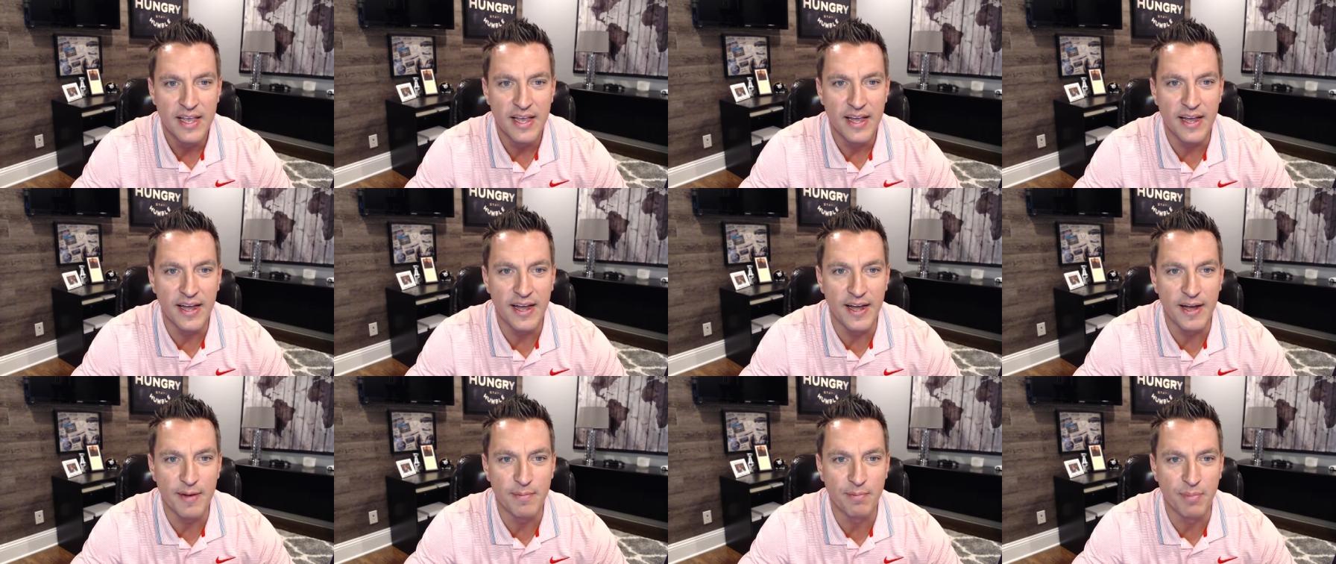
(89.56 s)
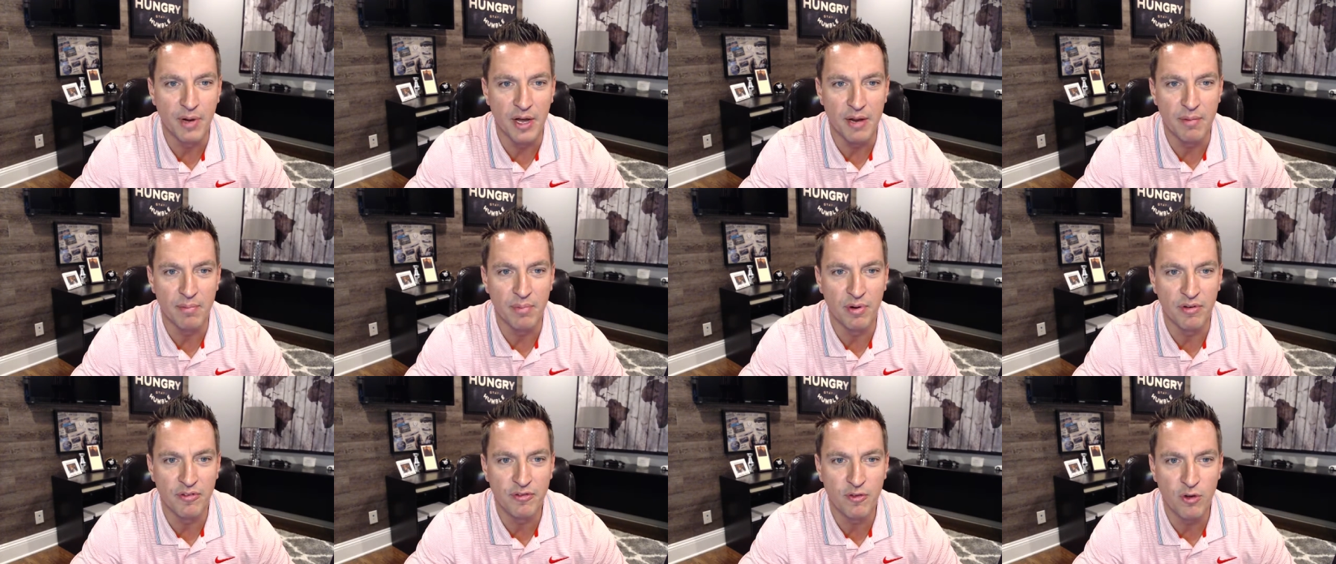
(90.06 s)
Uh,
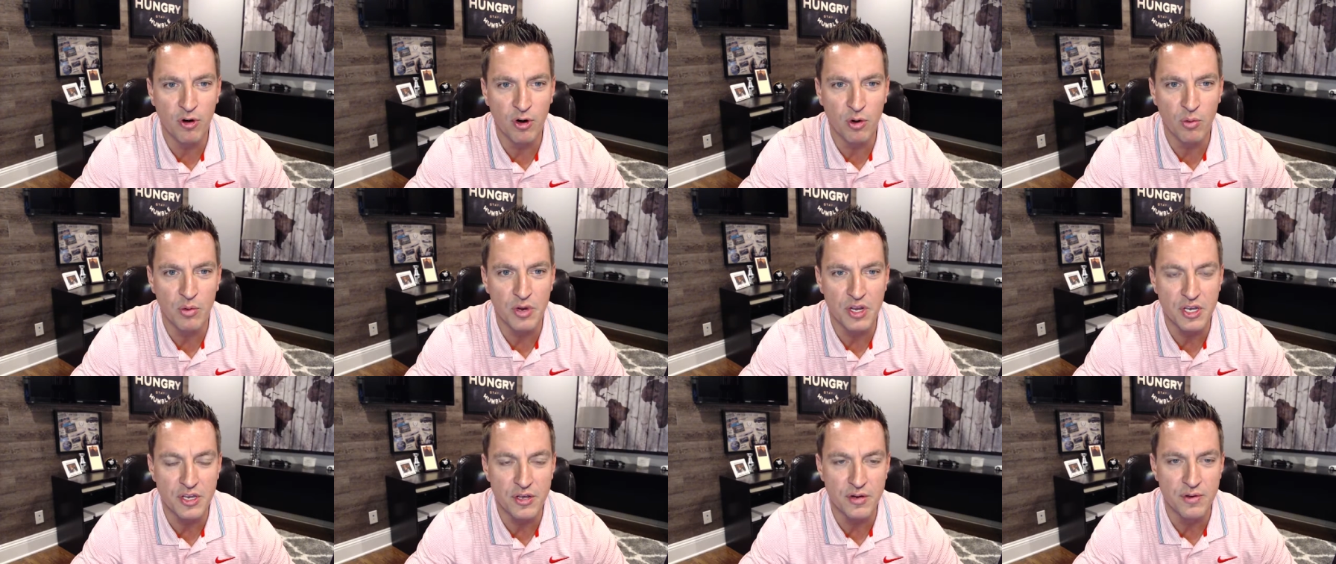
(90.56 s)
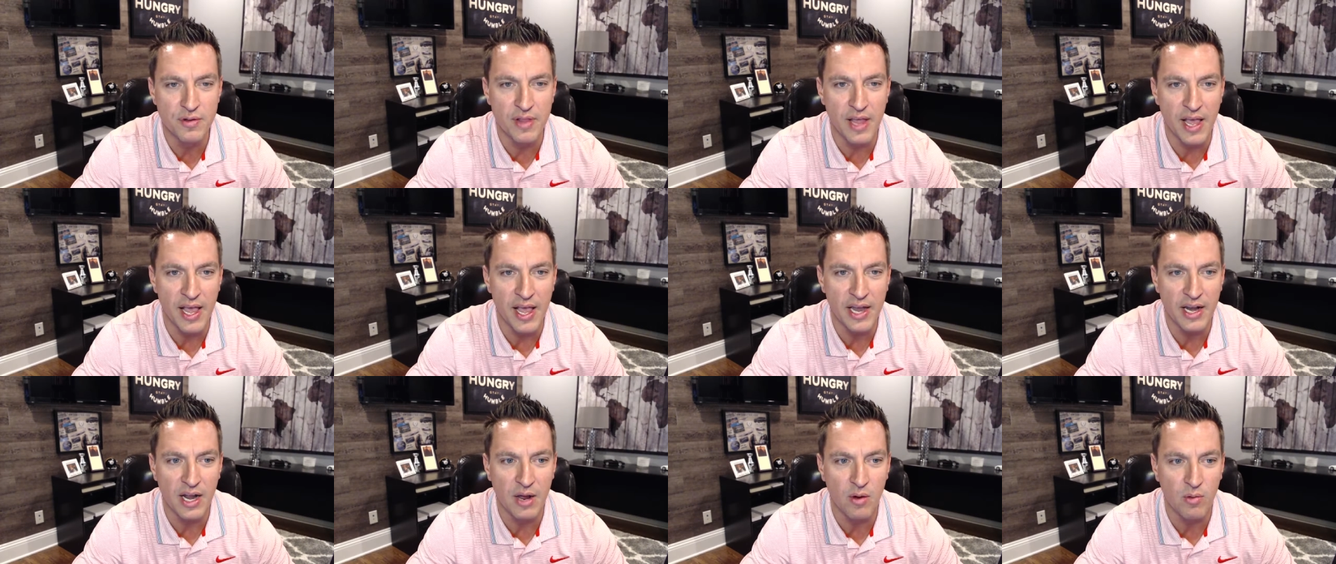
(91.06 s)
but before we do
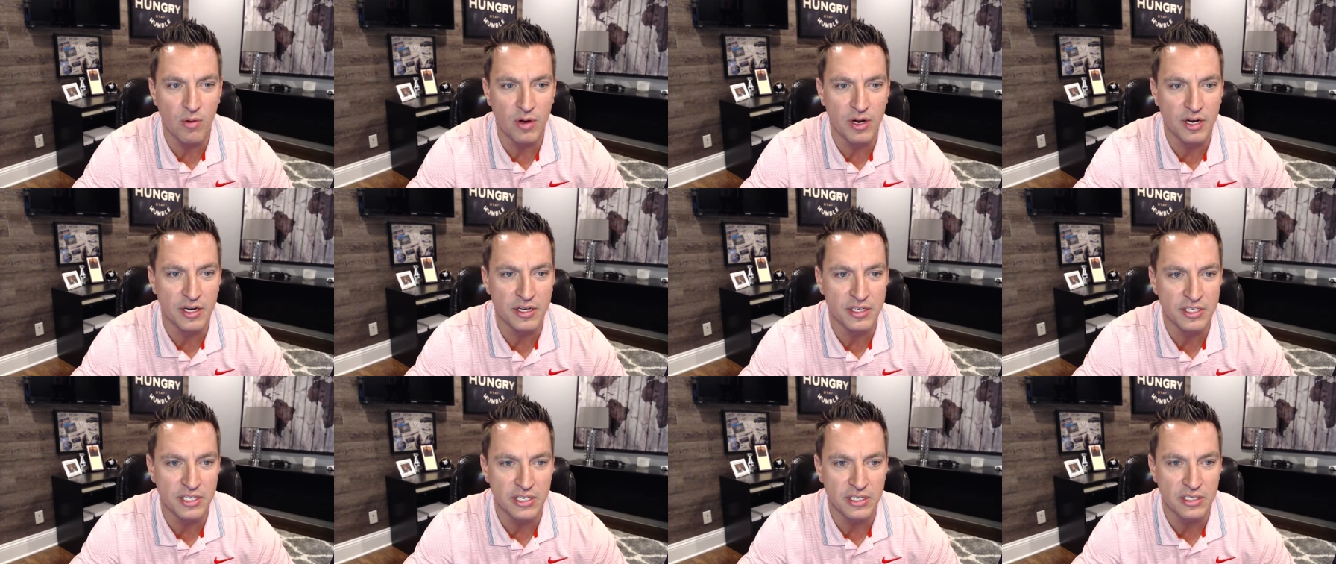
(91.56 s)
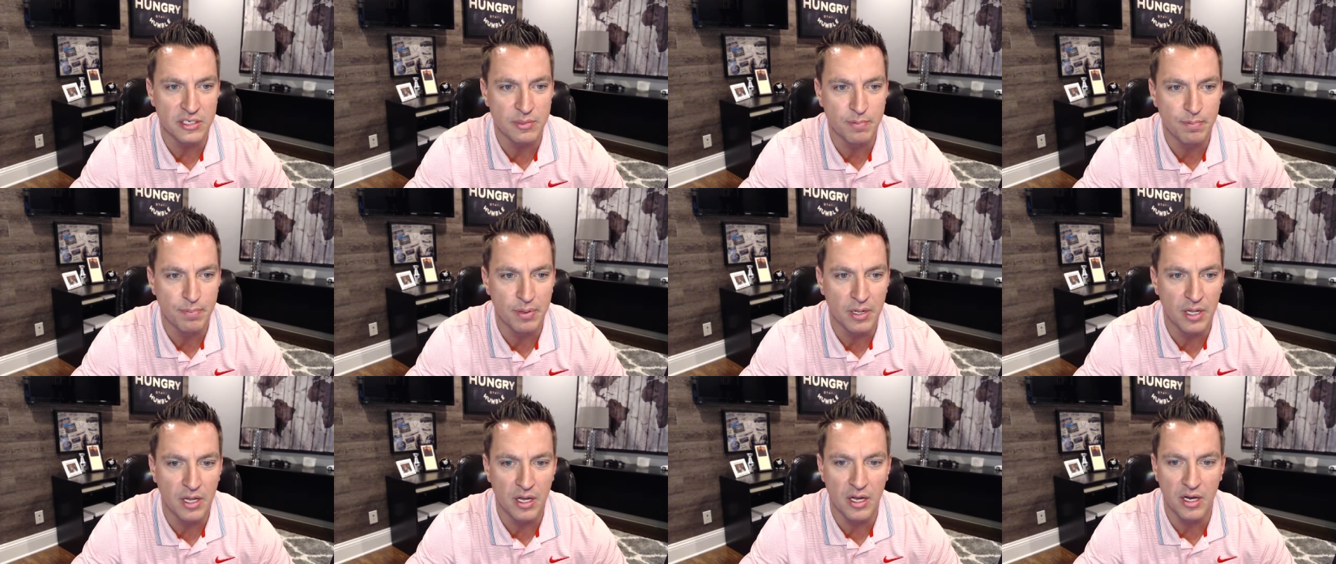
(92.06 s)
that, I want to
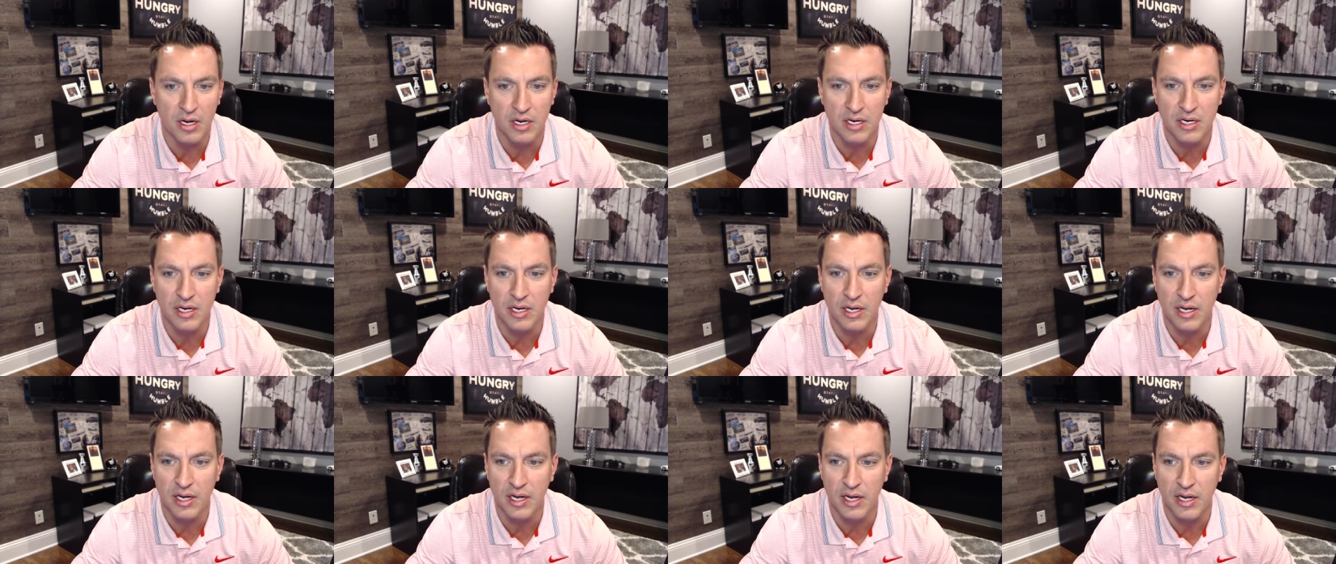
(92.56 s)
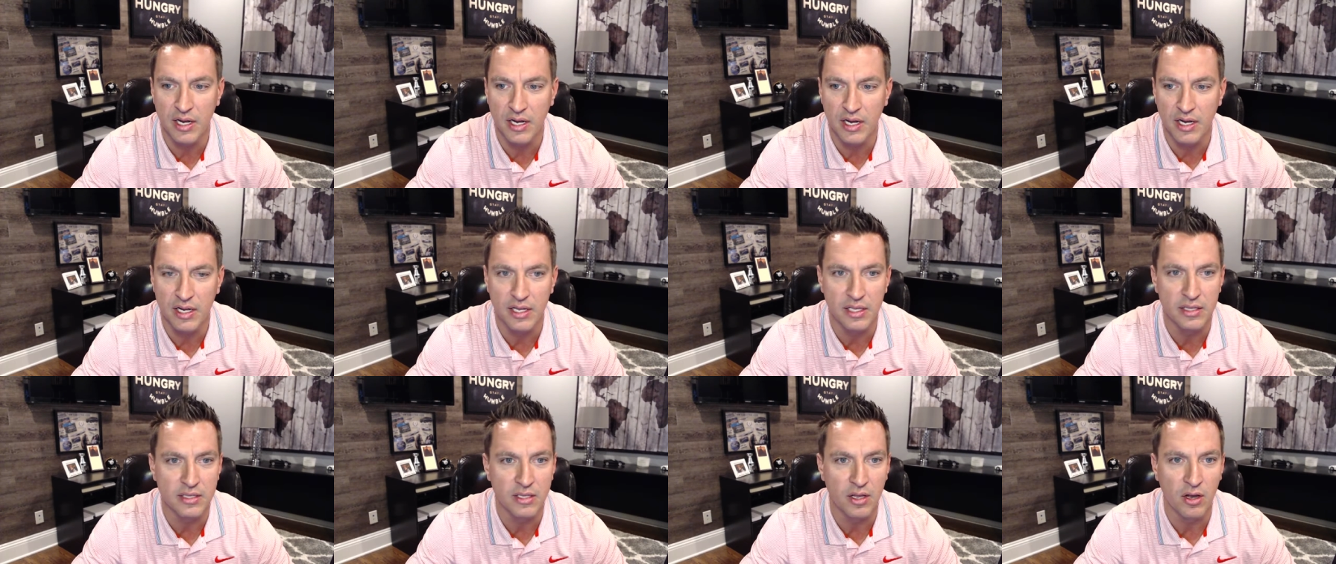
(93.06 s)
just plug
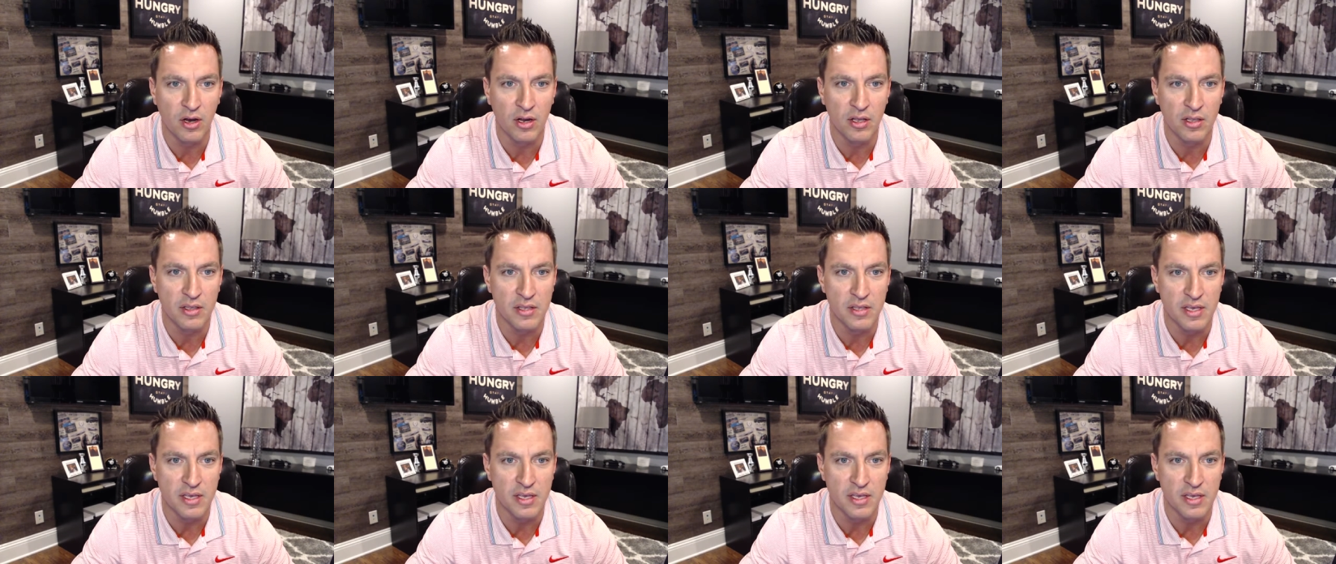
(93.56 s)
uh,